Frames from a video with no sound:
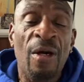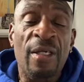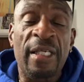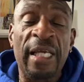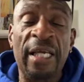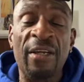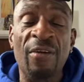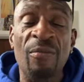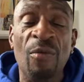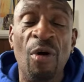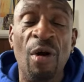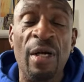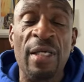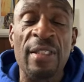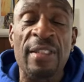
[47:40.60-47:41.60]
Kenneth
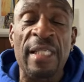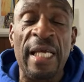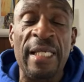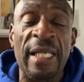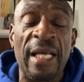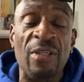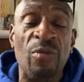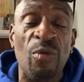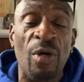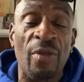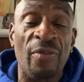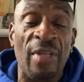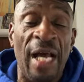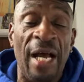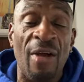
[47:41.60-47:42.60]
Morgan say, that's
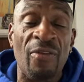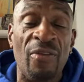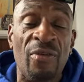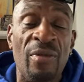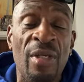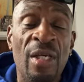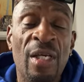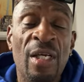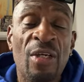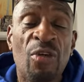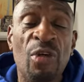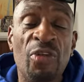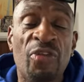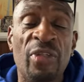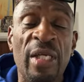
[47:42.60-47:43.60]
1,000.
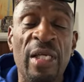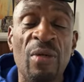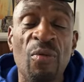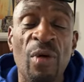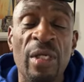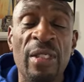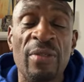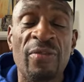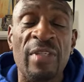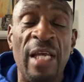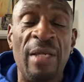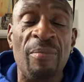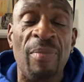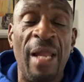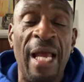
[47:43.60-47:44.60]
Christine Williams
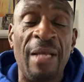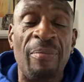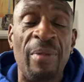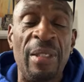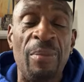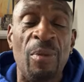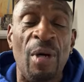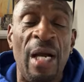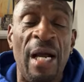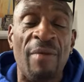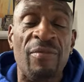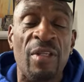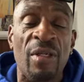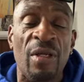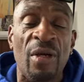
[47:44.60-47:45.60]
say, black people
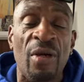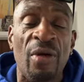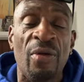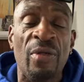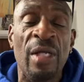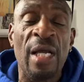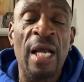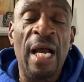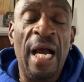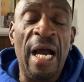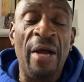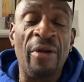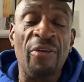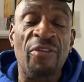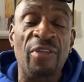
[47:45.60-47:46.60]
have to learn
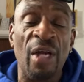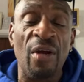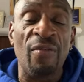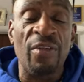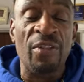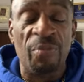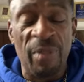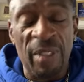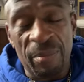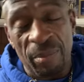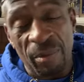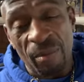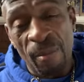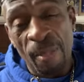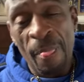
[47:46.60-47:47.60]
how to service
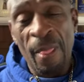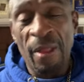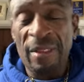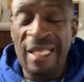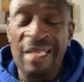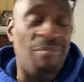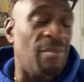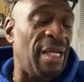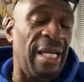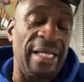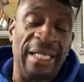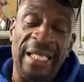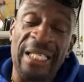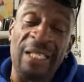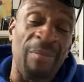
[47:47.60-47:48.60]
people. That
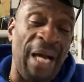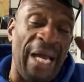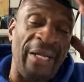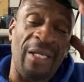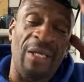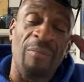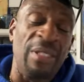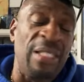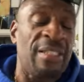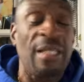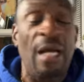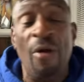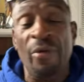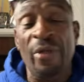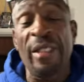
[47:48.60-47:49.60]
man, anybody can be
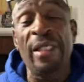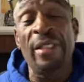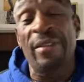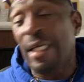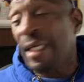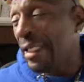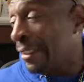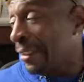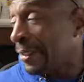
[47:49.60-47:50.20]
taught anything.